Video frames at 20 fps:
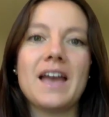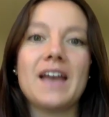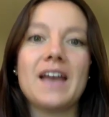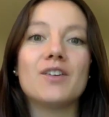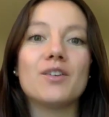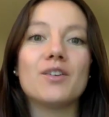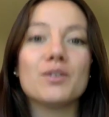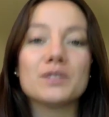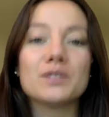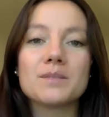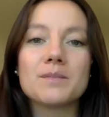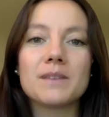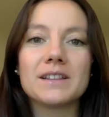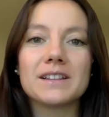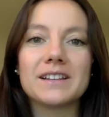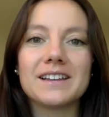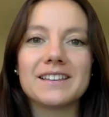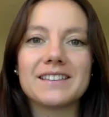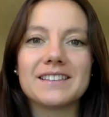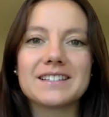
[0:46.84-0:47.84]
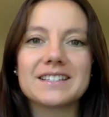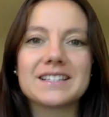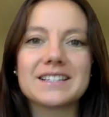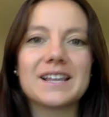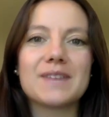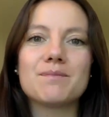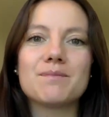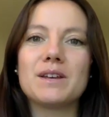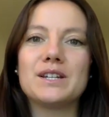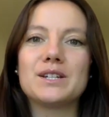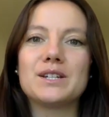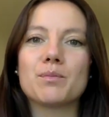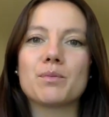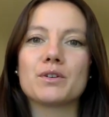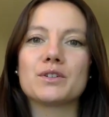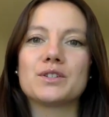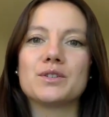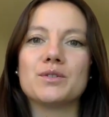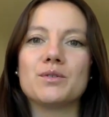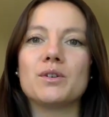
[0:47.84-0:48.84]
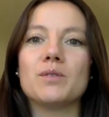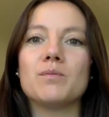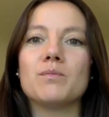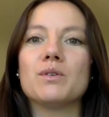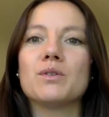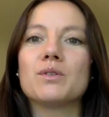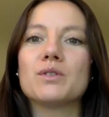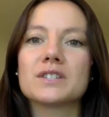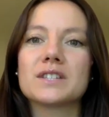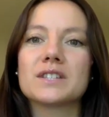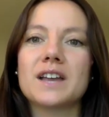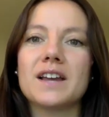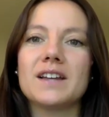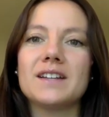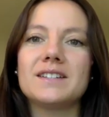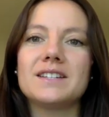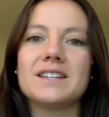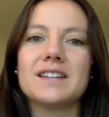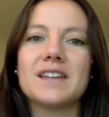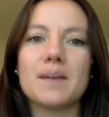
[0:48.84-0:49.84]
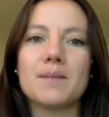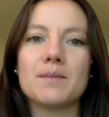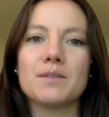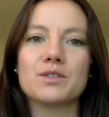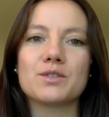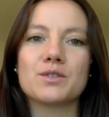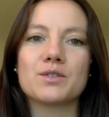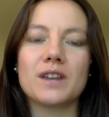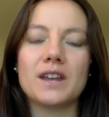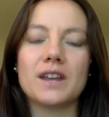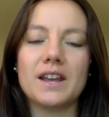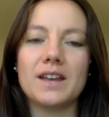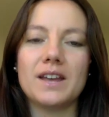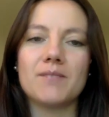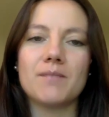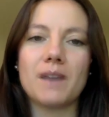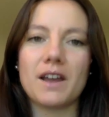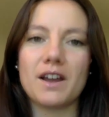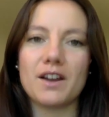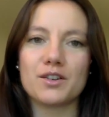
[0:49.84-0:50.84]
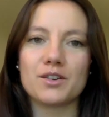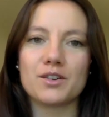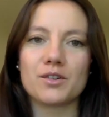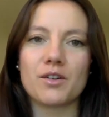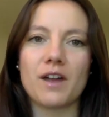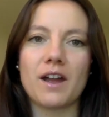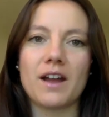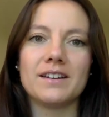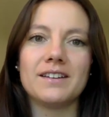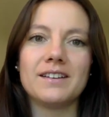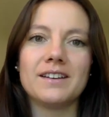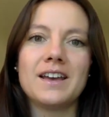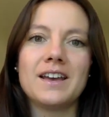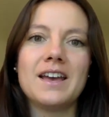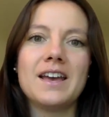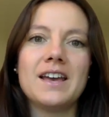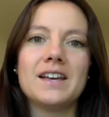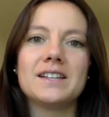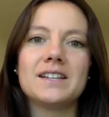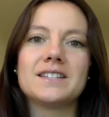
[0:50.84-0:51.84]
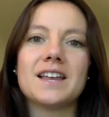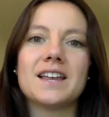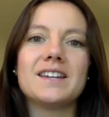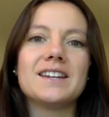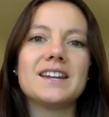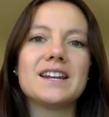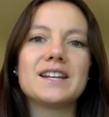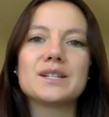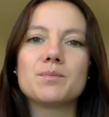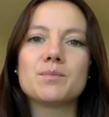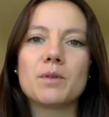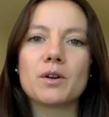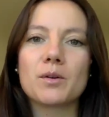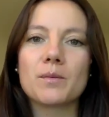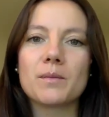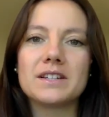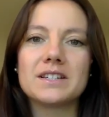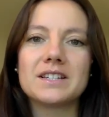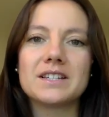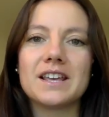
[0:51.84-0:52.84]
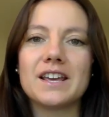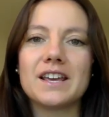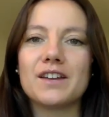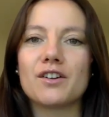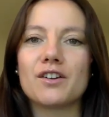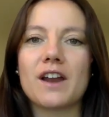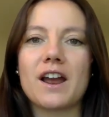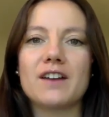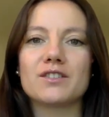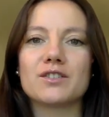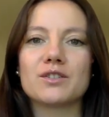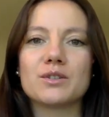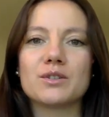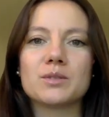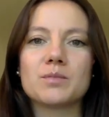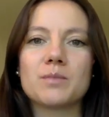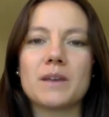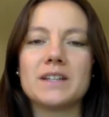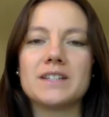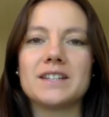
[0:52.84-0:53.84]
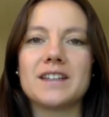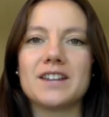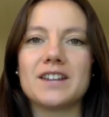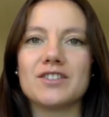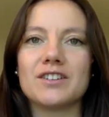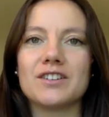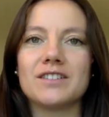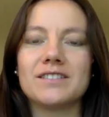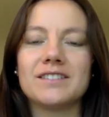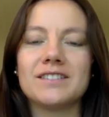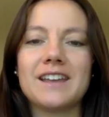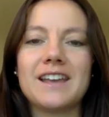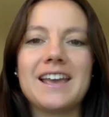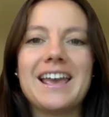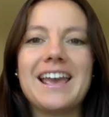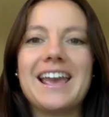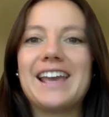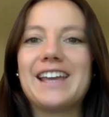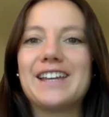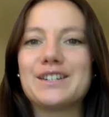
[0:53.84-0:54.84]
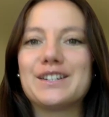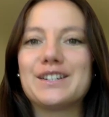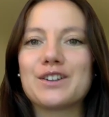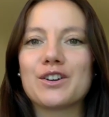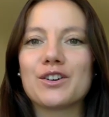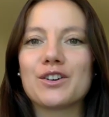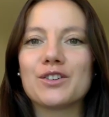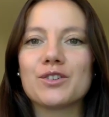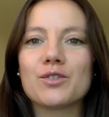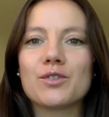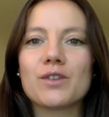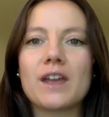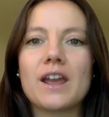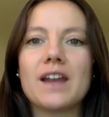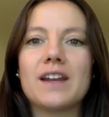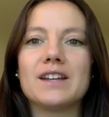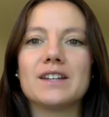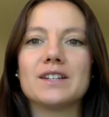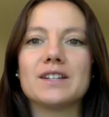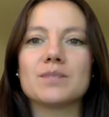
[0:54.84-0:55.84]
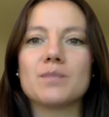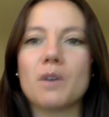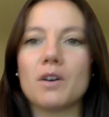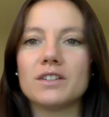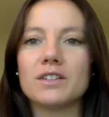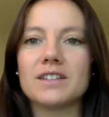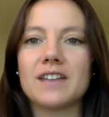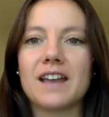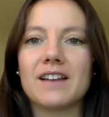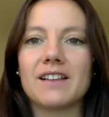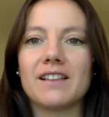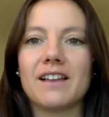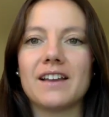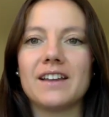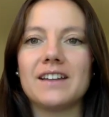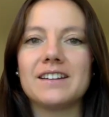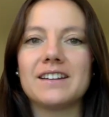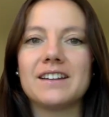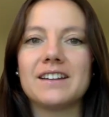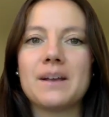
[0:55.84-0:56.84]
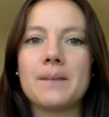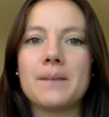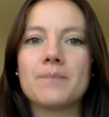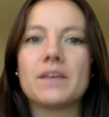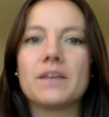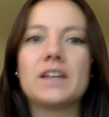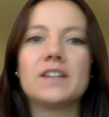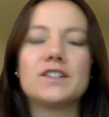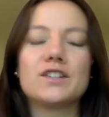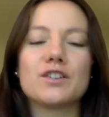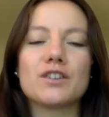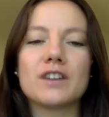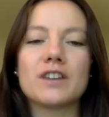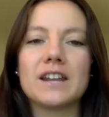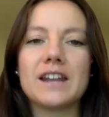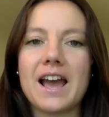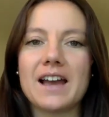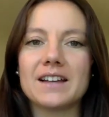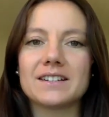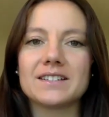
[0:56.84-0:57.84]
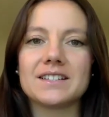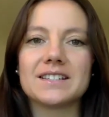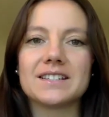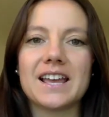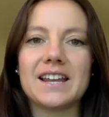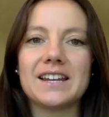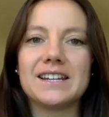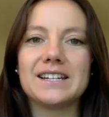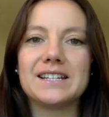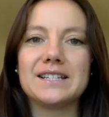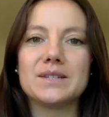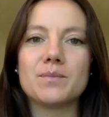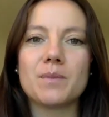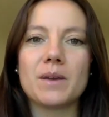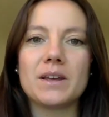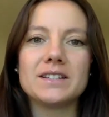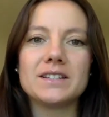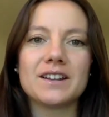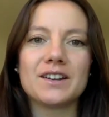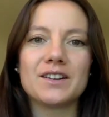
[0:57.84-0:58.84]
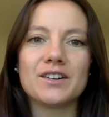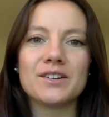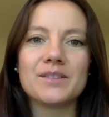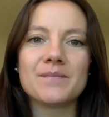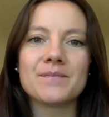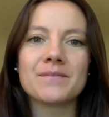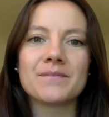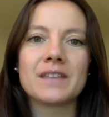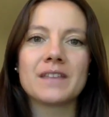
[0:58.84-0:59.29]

And ultimately, this led me to pursue computer science and chemistry in my undergrad, send an experiment to the International Space Station, in turn creating a small satellite, intern at NASA's Kennedy Space Center,